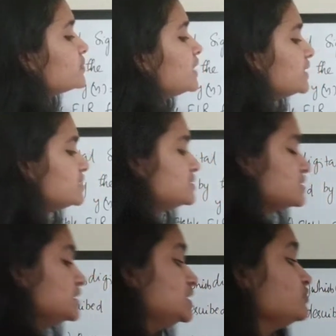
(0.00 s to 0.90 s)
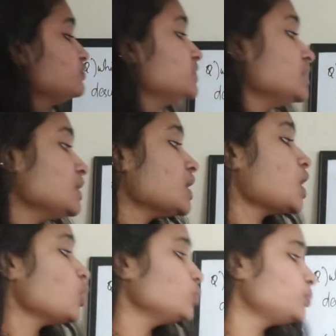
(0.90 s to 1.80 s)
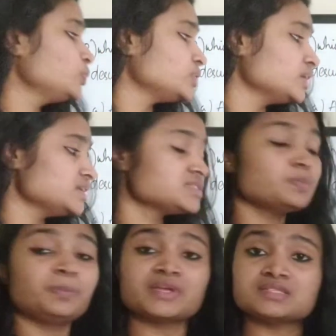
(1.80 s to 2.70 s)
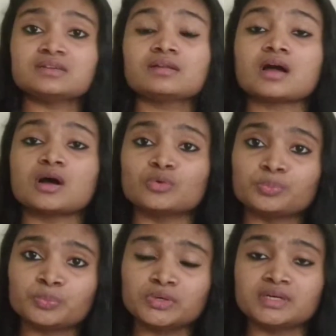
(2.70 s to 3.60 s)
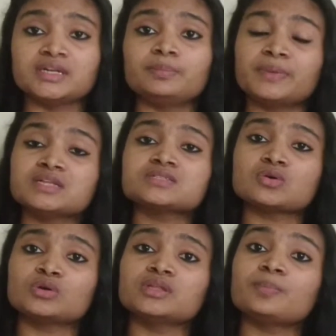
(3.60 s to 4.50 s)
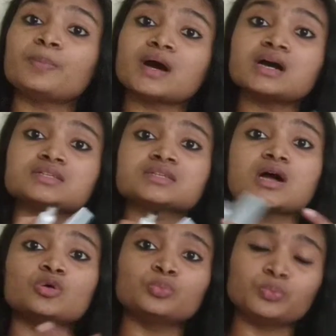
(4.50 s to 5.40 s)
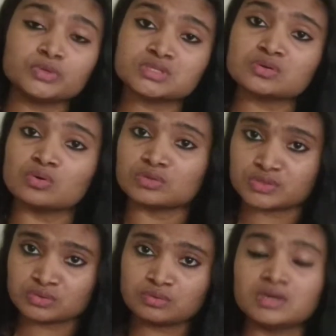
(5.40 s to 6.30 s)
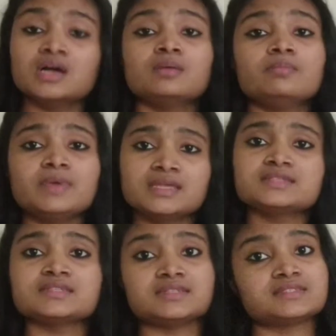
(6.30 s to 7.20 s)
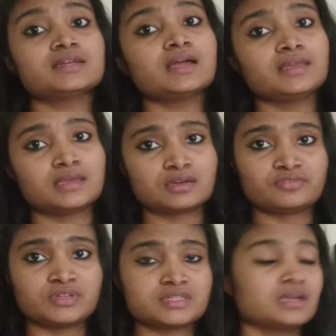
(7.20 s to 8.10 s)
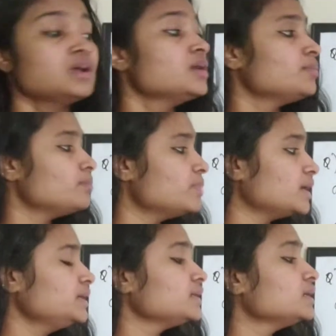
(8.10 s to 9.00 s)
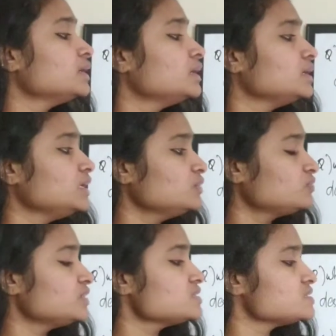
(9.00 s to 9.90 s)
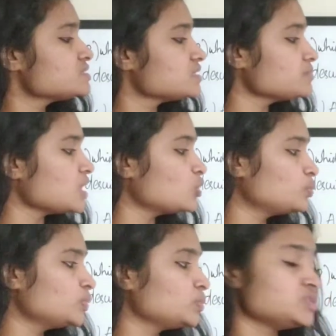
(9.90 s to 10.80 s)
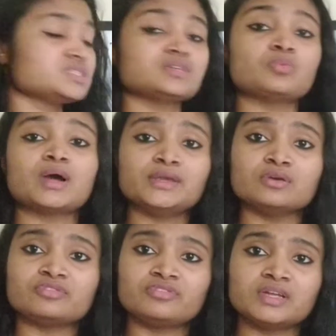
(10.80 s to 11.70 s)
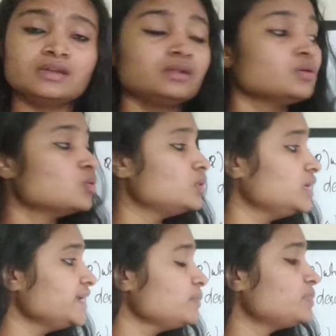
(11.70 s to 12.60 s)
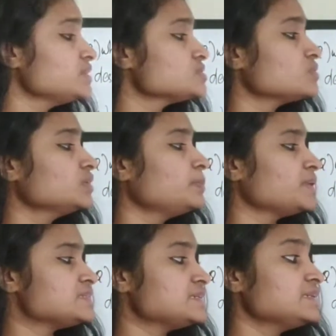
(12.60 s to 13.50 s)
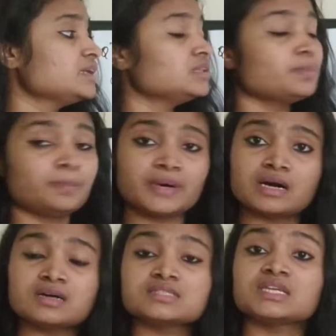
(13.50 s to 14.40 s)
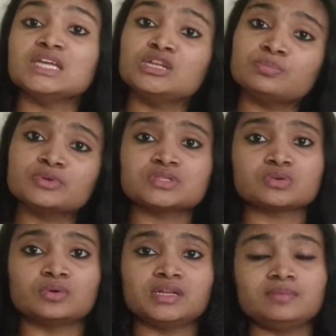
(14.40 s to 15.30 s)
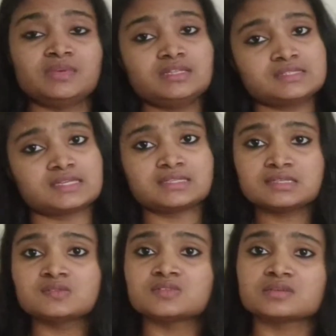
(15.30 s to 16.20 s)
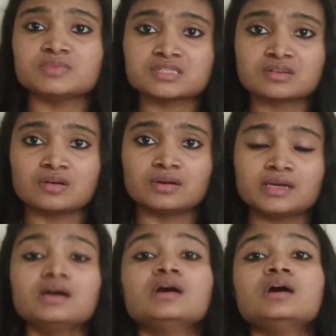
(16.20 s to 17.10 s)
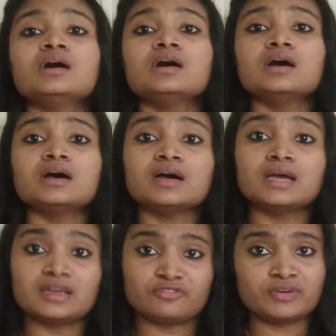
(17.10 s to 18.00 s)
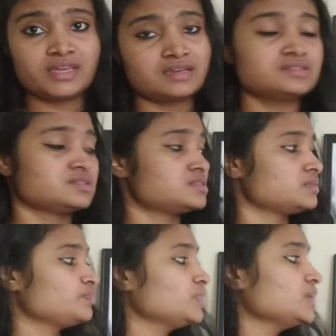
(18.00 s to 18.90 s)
That is, if the output, that is the present output, depends on past outputs also, means it is an IAR filter. But if the system output, which is a Y of N, only depends on the present and the past inputs only, means such a system is called a FIR system.